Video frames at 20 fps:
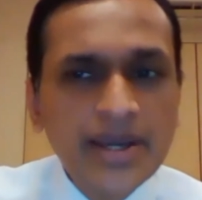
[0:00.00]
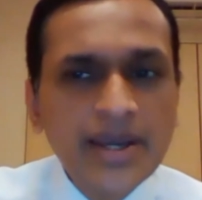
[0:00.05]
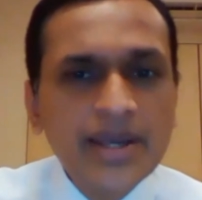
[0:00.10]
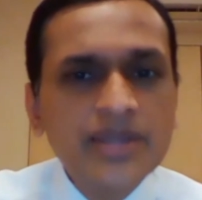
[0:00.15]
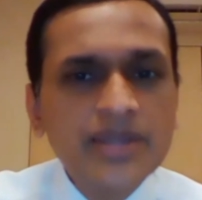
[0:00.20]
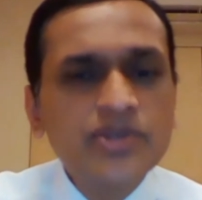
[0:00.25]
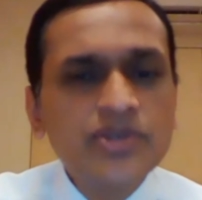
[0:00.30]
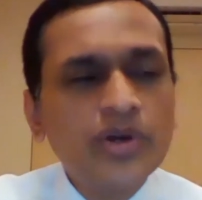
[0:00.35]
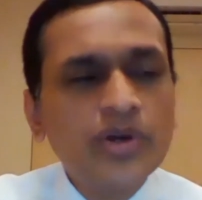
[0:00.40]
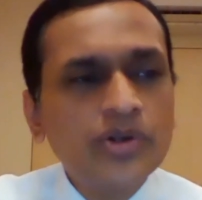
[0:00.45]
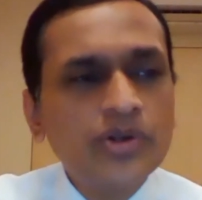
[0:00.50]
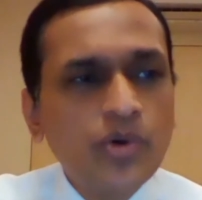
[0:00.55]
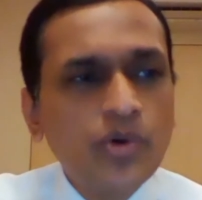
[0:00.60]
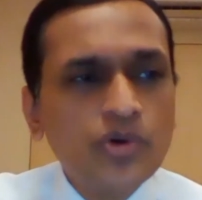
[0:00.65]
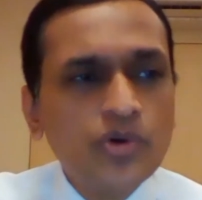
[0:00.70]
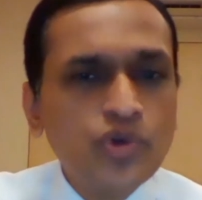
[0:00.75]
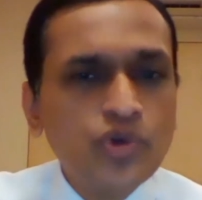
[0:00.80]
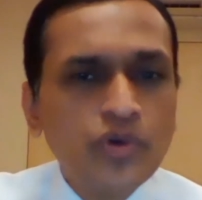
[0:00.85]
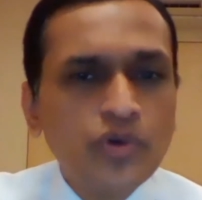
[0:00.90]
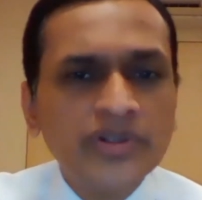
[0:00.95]
So it
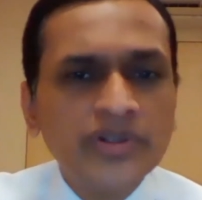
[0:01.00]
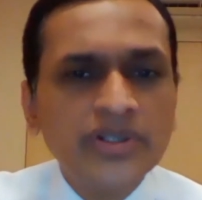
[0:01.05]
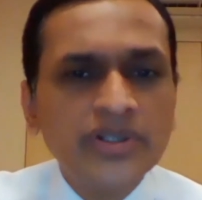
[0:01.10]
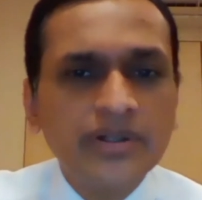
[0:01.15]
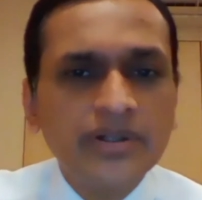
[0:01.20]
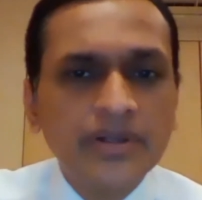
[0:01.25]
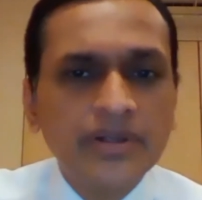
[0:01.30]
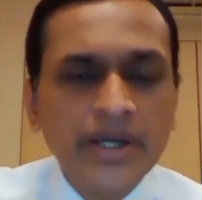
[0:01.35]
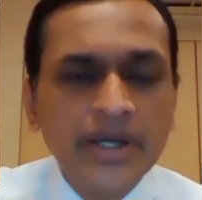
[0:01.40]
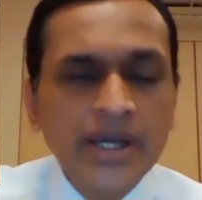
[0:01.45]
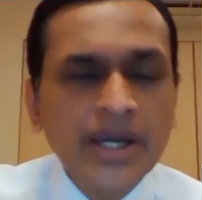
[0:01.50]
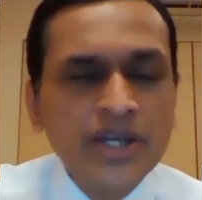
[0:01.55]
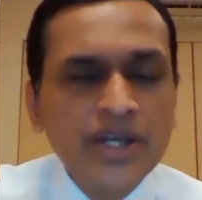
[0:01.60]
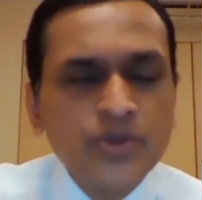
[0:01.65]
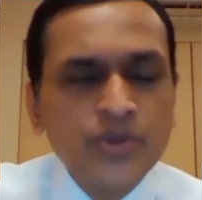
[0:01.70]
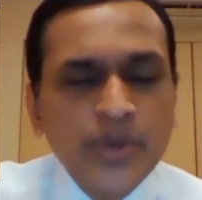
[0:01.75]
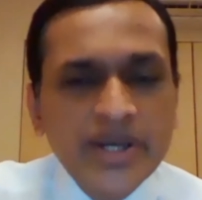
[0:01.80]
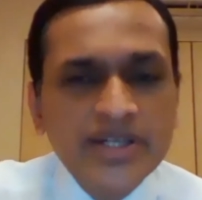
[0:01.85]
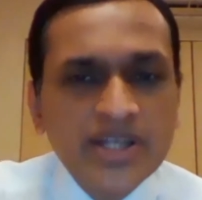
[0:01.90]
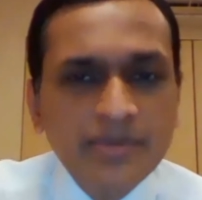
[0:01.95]
goes over the
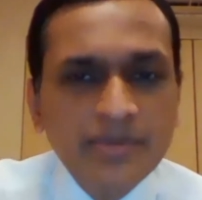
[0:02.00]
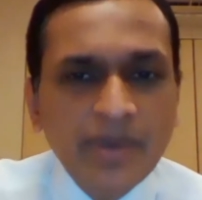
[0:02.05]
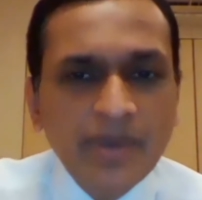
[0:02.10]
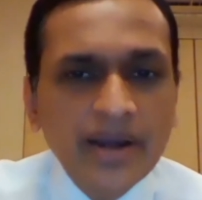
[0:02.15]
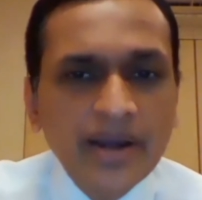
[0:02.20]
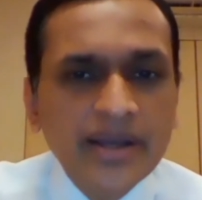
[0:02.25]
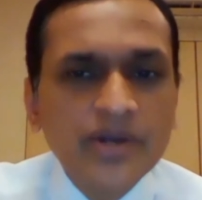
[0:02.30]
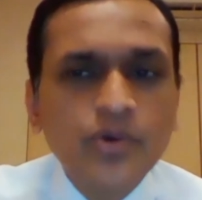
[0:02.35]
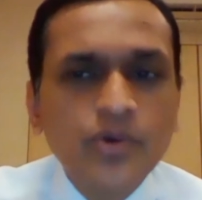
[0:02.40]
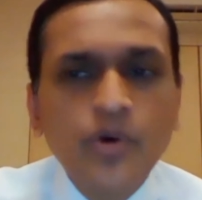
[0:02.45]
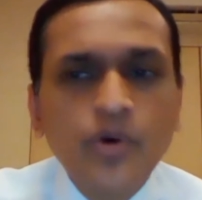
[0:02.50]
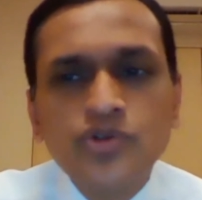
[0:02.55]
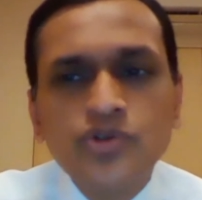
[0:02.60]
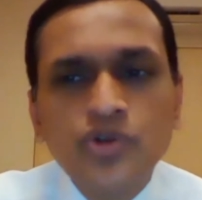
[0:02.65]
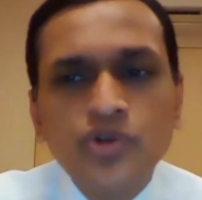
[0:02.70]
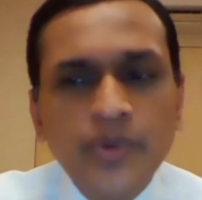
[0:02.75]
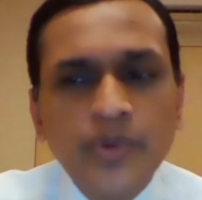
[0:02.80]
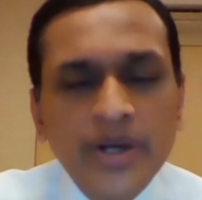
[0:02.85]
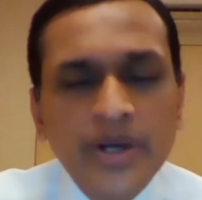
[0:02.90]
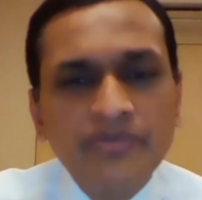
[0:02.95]
20 mark, it goes
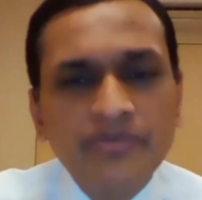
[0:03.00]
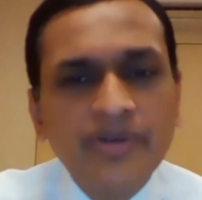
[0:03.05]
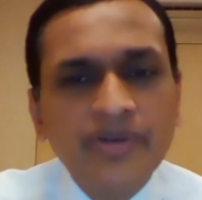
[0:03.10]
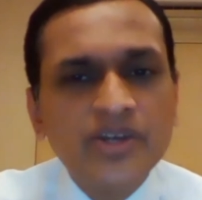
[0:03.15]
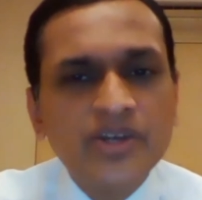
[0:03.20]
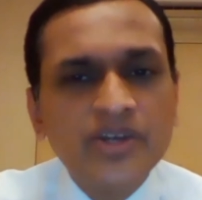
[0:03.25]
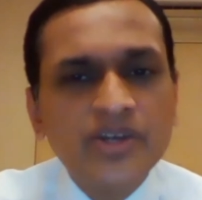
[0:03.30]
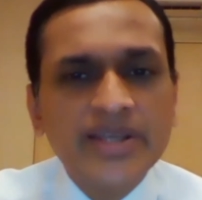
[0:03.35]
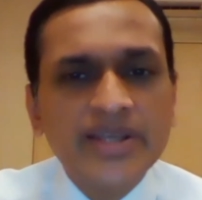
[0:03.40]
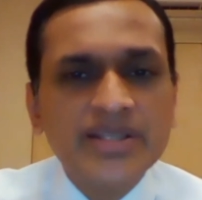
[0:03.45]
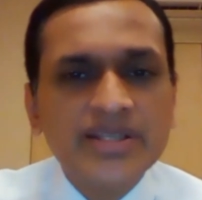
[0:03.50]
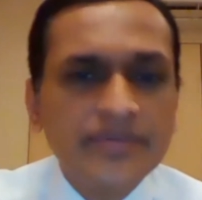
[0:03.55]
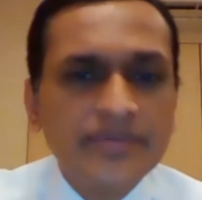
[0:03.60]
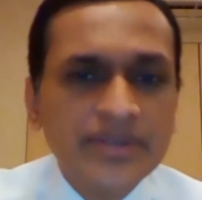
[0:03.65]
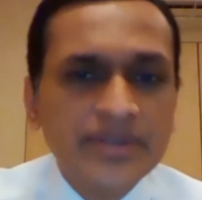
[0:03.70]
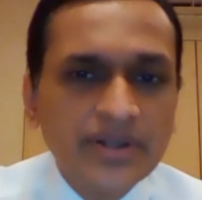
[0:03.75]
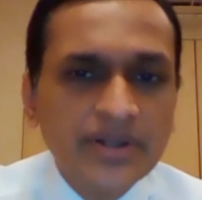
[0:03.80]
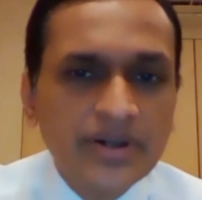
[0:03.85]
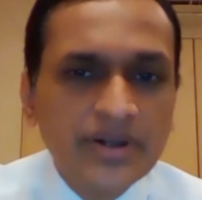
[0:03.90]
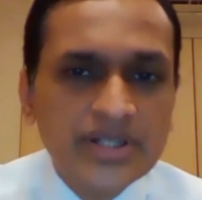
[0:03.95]
to 25,
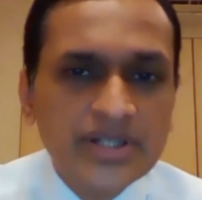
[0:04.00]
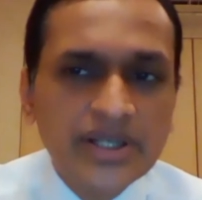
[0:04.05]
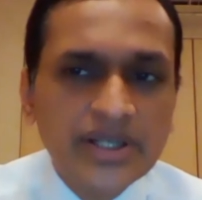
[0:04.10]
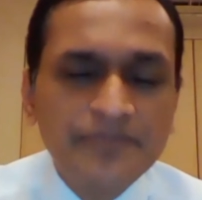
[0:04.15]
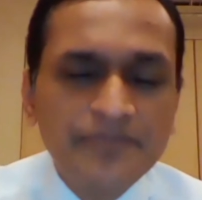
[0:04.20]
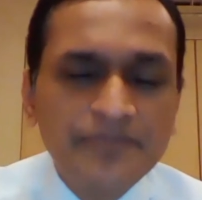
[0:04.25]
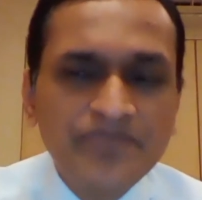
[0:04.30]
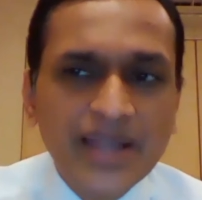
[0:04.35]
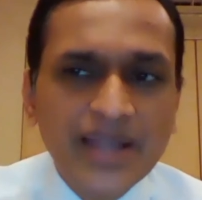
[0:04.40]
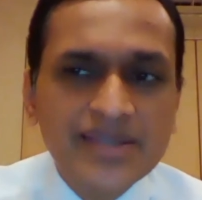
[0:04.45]
27, 30.